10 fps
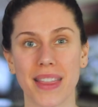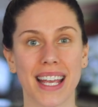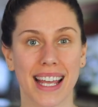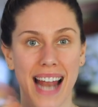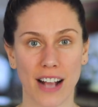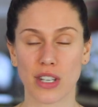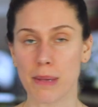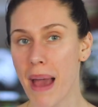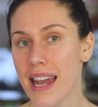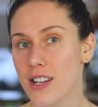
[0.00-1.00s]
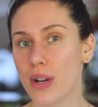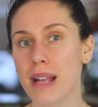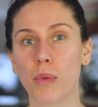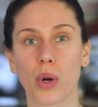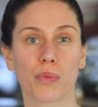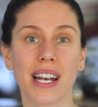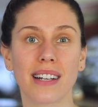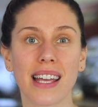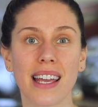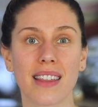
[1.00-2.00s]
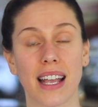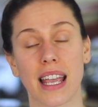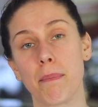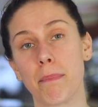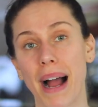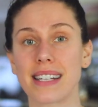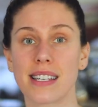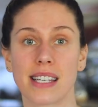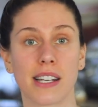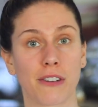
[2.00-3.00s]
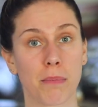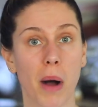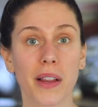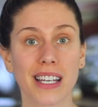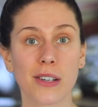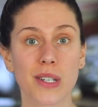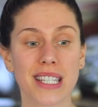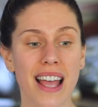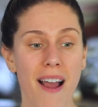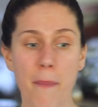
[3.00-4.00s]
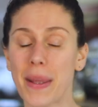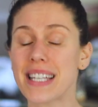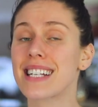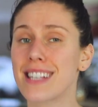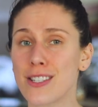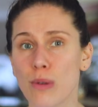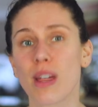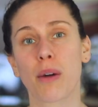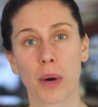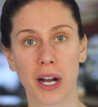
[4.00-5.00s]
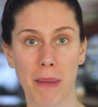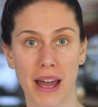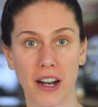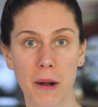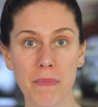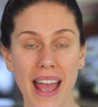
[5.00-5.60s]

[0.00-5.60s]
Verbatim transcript: that can actually penetrate more readily, that can bind to different molecules, basically do their work better.